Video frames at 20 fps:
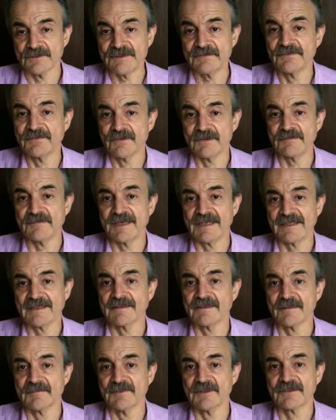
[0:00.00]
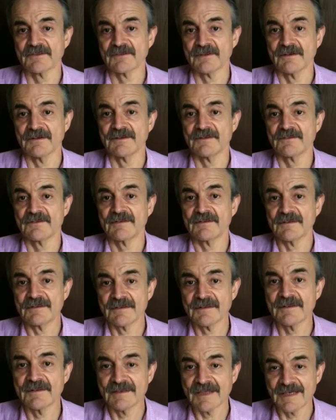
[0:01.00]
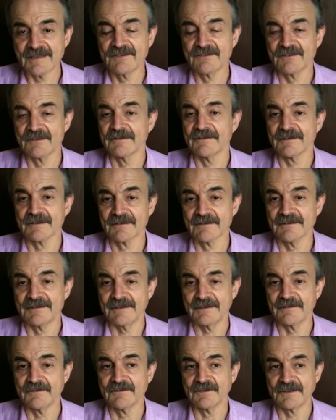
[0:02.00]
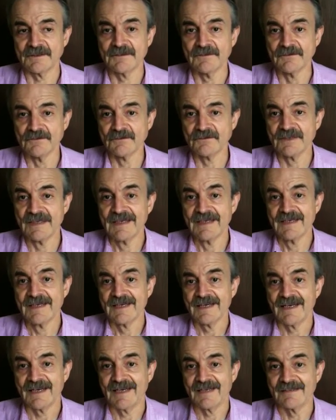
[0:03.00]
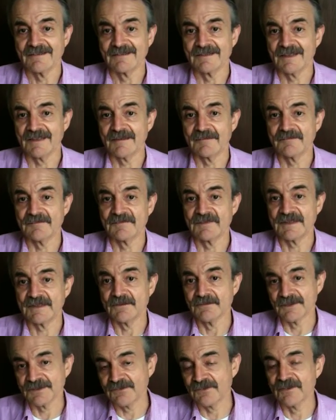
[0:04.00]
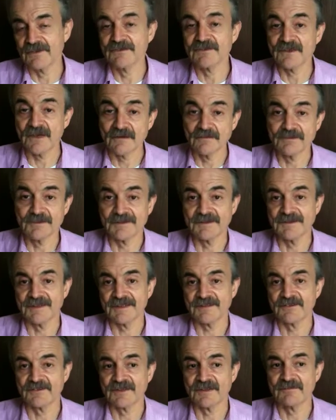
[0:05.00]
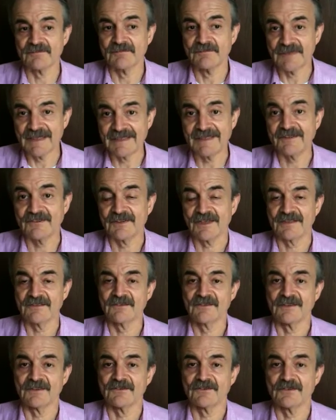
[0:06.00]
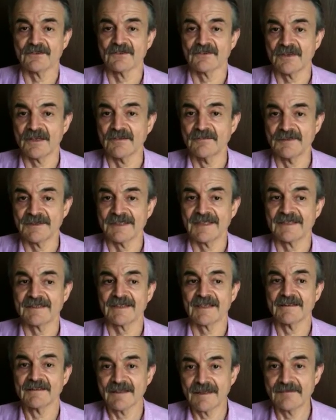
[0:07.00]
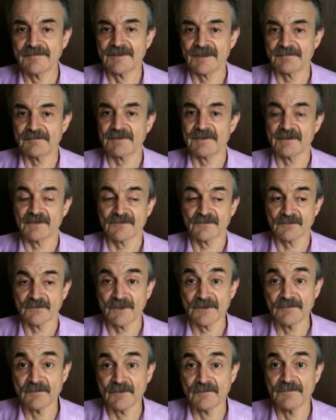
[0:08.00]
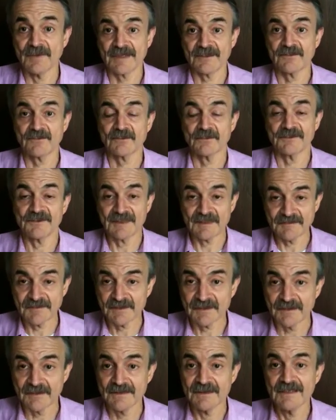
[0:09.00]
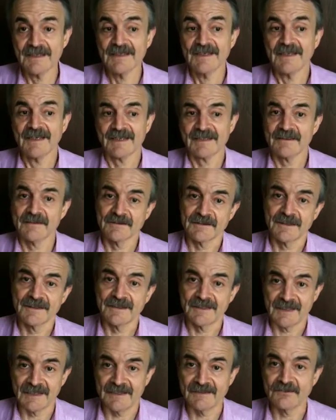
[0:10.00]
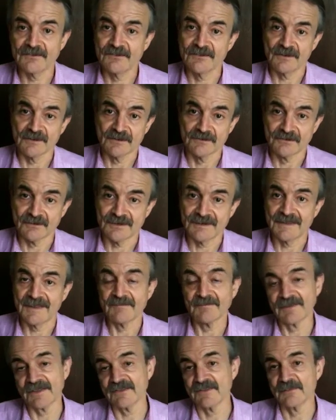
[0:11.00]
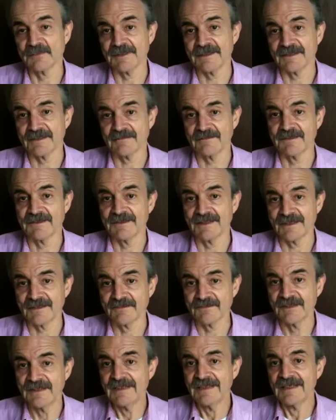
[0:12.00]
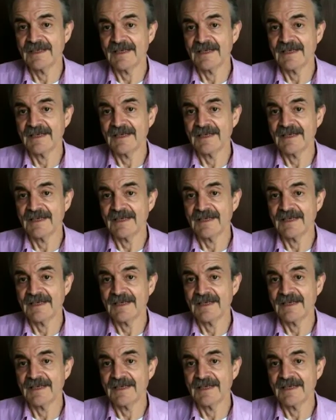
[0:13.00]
reformatted the book so it's nicer and cleaner to use. And the original Dover edition, many chess teachers told me that they loved it because the 1-move mates were difficult and could engage children and post-beginner adults.